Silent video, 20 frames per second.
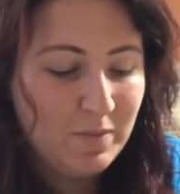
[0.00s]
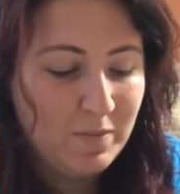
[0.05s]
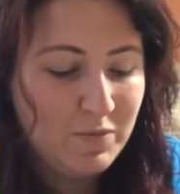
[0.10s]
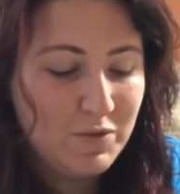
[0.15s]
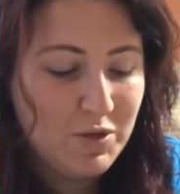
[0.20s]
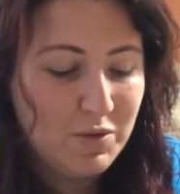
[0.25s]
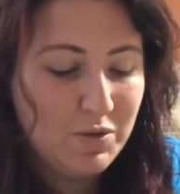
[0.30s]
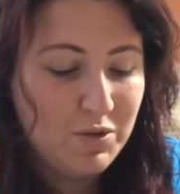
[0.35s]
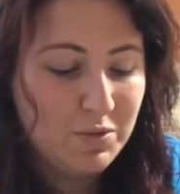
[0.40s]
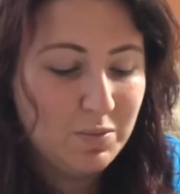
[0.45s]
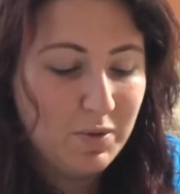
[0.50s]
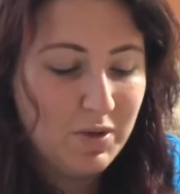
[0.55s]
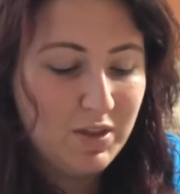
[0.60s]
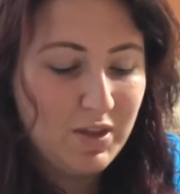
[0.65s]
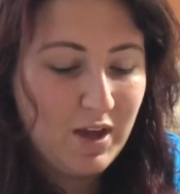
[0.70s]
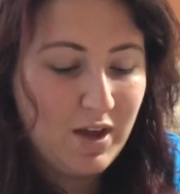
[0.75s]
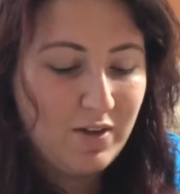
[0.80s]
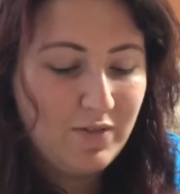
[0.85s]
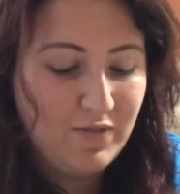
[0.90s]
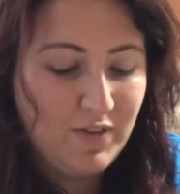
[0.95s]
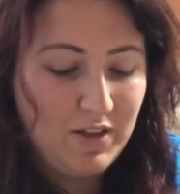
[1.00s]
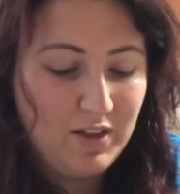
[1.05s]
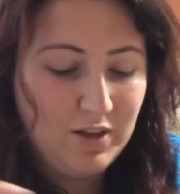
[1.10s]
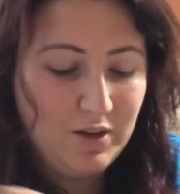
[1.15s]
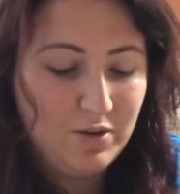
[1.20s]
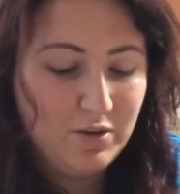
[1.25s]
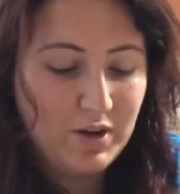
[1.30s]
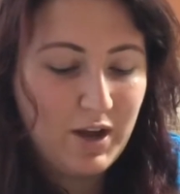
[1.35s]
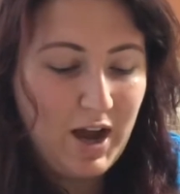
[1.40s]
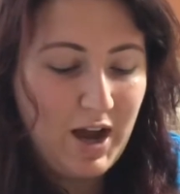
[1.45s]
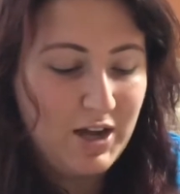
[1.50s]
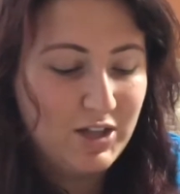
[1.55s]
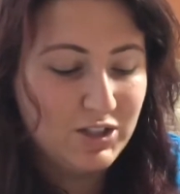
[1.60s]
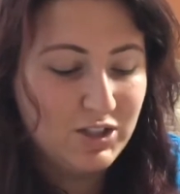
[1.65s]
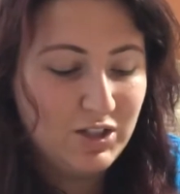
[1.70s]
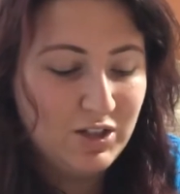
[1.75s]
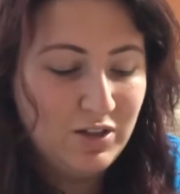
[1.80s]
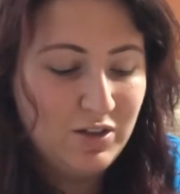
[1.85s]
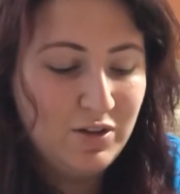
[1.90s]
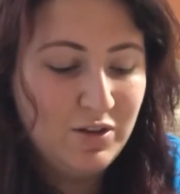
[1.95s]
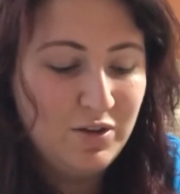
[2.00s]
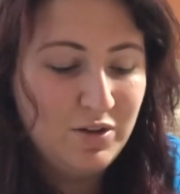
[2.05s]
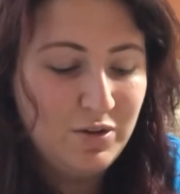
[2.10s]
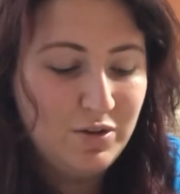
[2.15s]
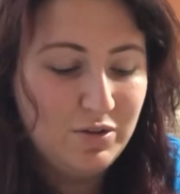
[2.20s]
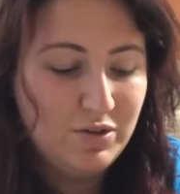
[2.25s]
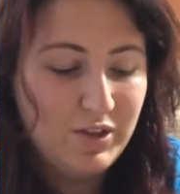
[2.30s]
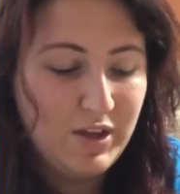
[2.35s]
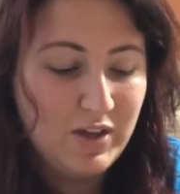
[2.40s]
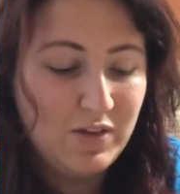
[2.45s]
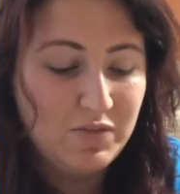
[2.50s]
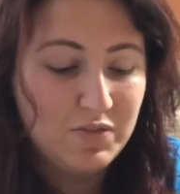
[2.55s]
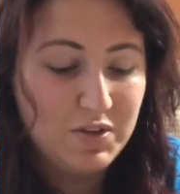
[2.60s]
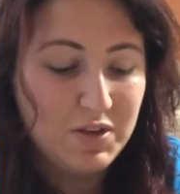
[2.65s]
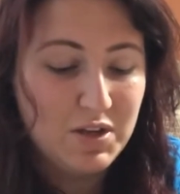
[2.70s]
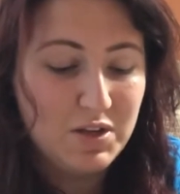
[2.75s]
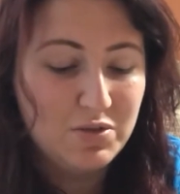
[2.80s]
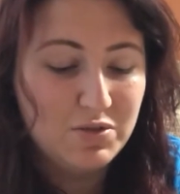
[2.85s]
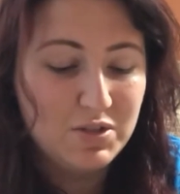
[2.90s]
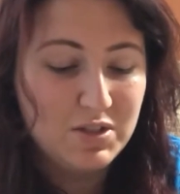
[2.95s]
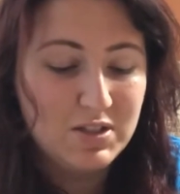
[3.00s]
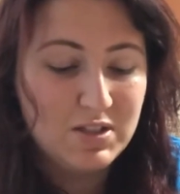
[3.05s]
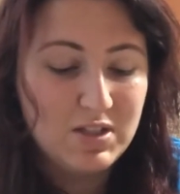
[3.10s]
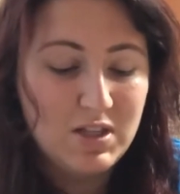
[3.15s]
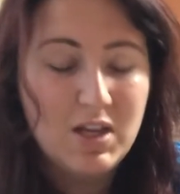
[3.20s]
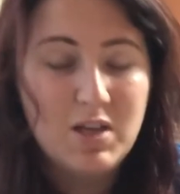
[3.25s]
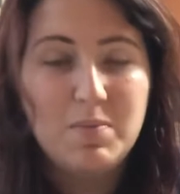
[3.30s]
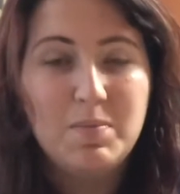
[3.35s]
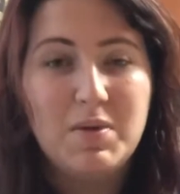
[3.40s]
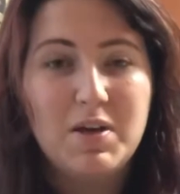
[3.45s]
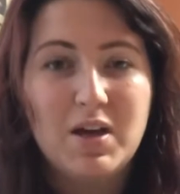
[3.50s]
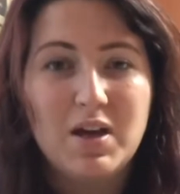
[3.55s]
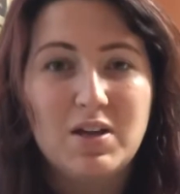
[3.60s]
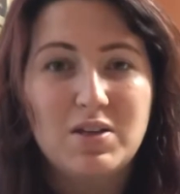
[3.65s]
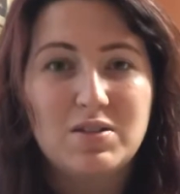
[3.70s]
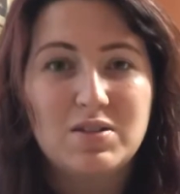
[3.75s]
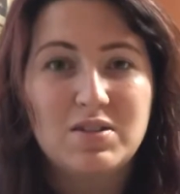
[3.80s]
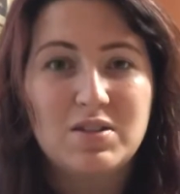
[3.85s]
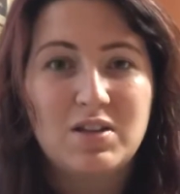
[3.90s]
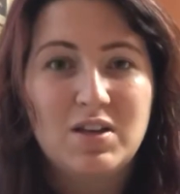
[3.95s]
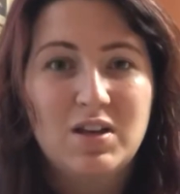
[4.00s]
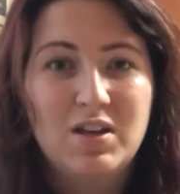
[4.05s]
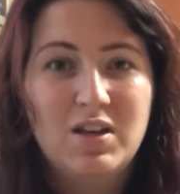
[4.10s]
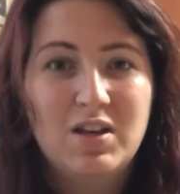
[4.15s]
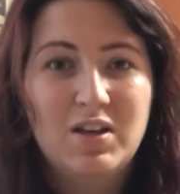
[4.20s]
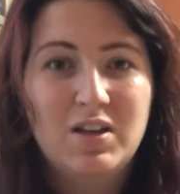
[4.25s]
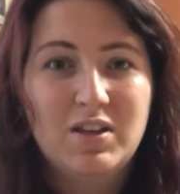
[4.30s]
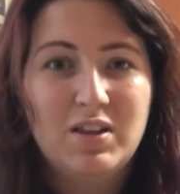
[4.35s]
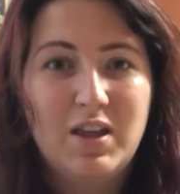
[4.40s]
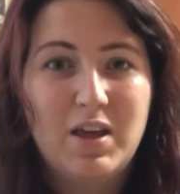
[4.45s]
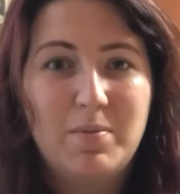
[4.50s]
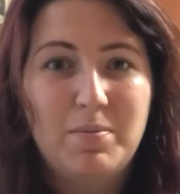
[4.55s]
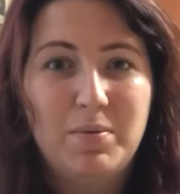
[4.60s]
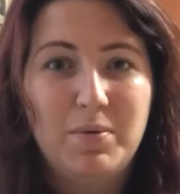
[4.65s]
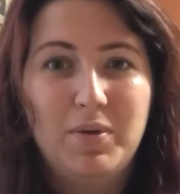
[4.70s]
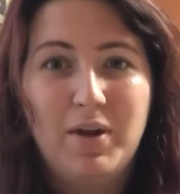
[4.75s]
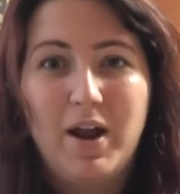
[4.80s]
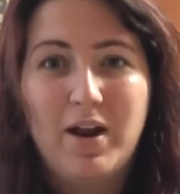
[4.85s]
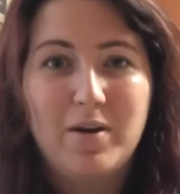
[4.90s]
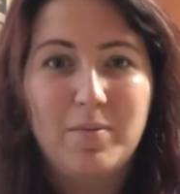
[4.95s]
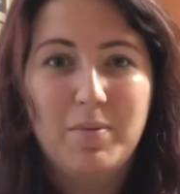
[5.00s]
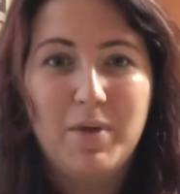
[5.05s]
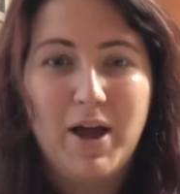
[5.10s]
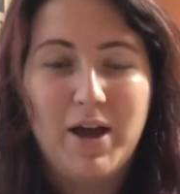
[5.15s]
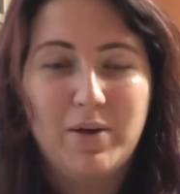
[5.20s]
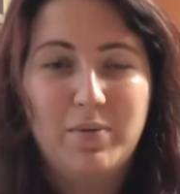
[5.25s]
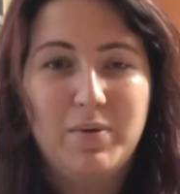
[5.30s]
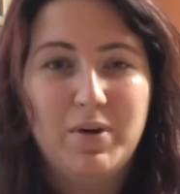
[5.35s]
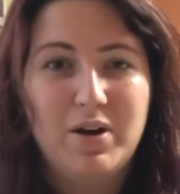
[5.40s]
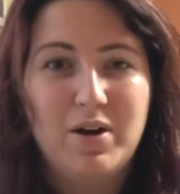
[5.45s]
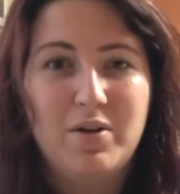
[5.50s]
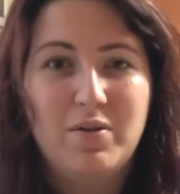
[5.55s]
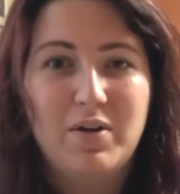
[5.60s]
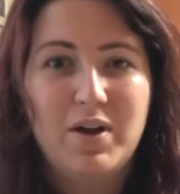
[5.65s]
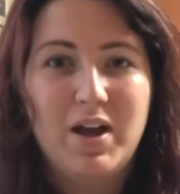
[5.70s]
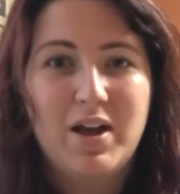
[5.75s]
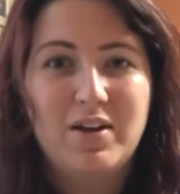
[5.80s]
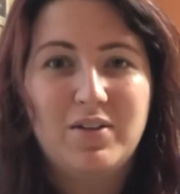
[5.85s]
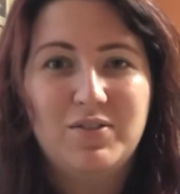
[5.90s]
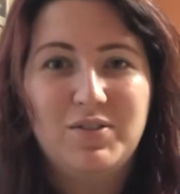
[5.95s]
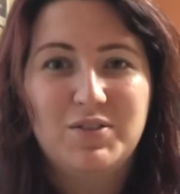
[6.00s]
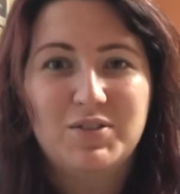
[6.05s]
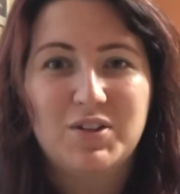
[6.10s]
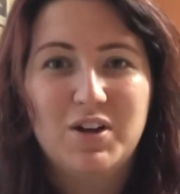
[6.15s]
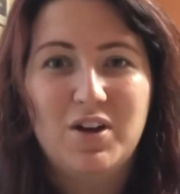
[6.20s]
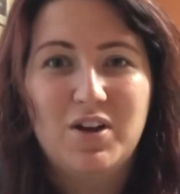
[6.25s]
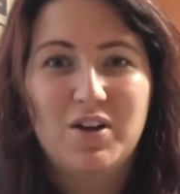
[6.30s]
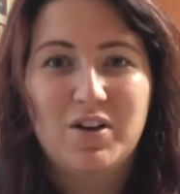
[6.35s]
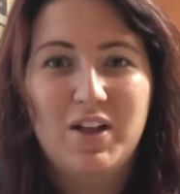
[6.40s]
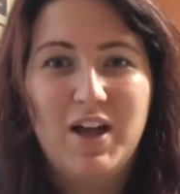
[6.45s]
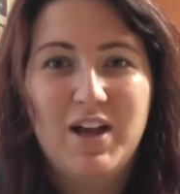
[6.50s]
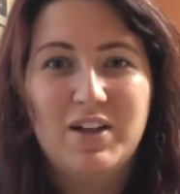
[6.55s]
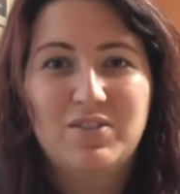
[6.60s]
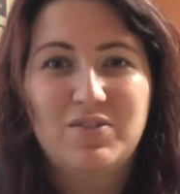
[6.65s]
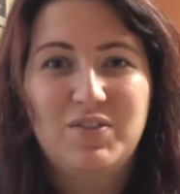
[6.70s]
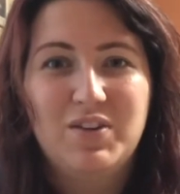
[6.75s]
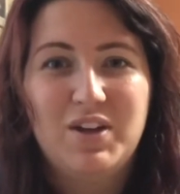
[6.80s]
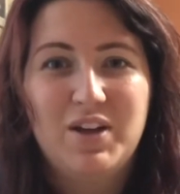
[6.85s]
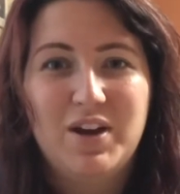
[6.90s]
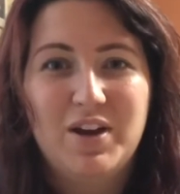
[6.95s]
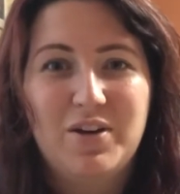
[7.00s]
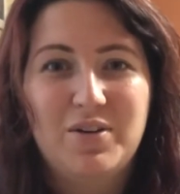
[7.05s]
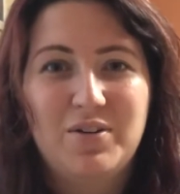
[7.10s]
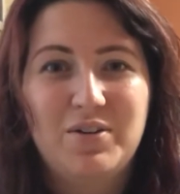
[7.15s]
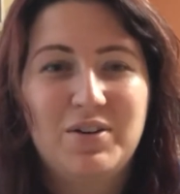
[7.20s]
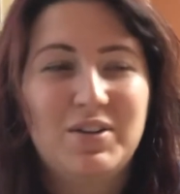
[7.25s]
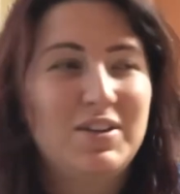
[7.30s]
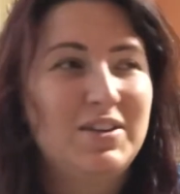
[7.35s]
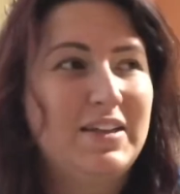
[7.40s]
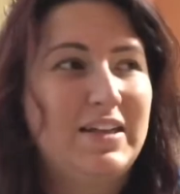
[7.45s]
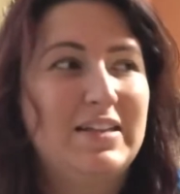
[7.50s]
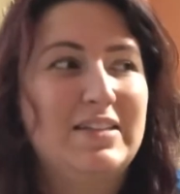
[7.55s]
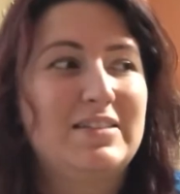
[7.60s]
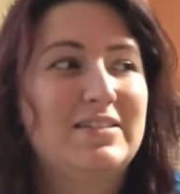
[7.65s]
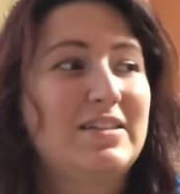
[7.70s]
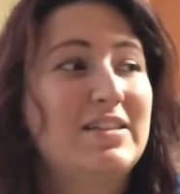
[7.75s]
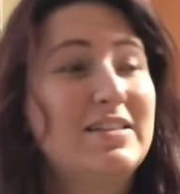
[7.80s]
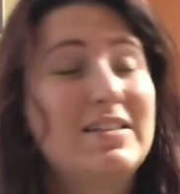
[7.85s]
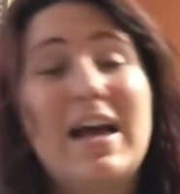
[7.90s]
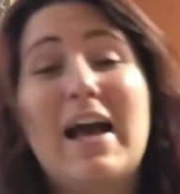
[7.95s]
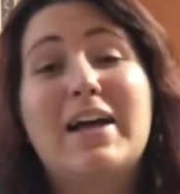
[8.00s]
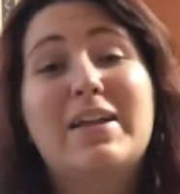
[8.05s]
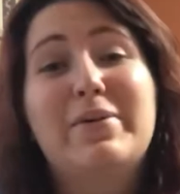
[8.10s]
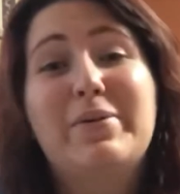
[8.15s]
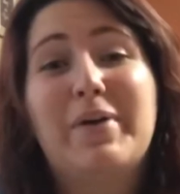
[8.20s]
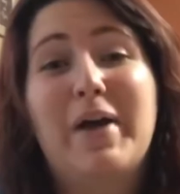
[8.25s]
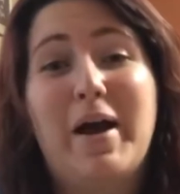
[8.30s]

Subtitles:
She was with a fellow cacher who thankfully used a stick because they pulled out a black widow. And if you saw our last video, that is exactly what